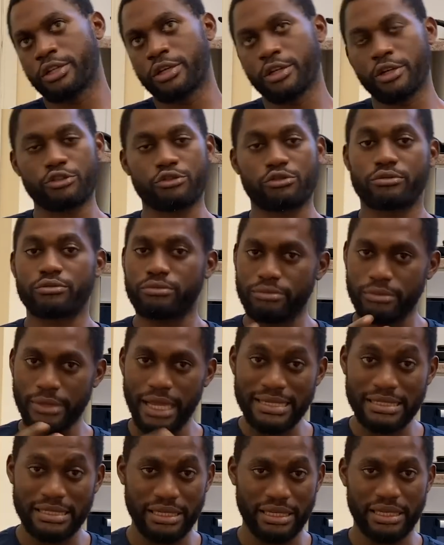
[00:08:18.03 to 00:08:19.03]
So
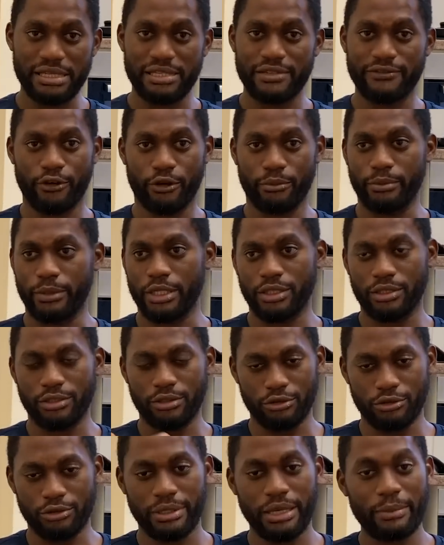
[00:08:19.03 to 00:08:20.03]
that's the case for me.
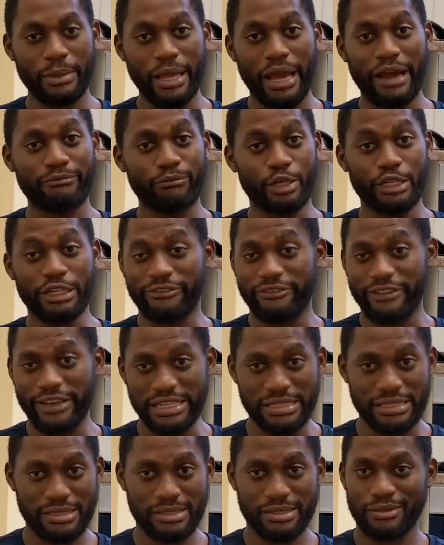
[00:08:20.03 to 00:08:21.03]
Let me have money
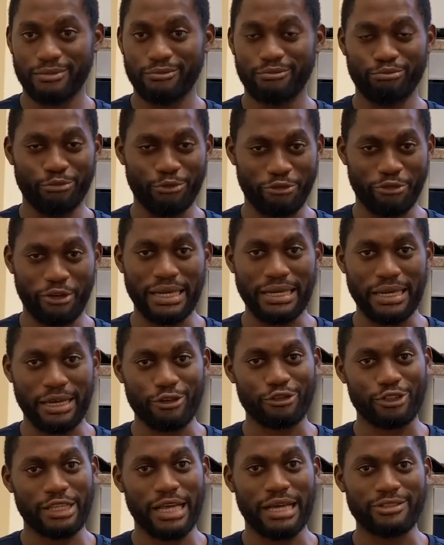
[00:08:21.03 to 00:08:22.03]
first before I now
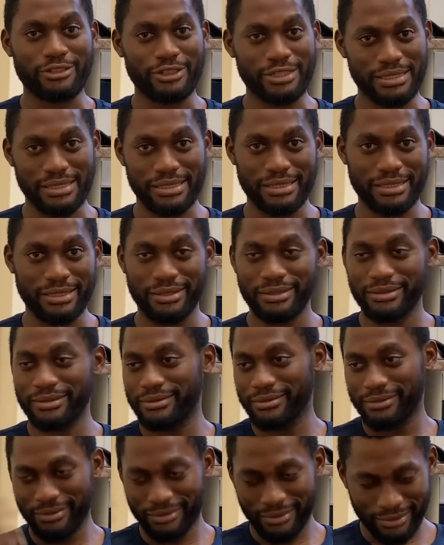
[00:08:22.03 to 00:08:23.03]
start reasoning
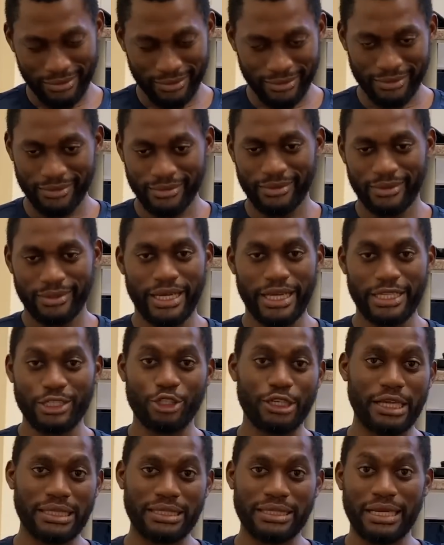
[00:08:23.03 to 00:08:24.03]
any
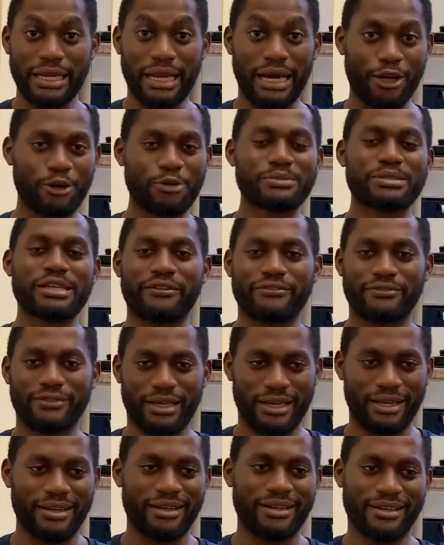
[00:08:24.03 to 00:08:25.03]
other thing that comes
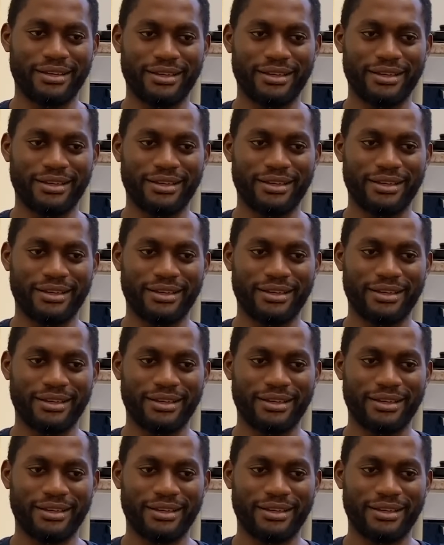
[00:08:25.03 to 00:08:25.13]
after.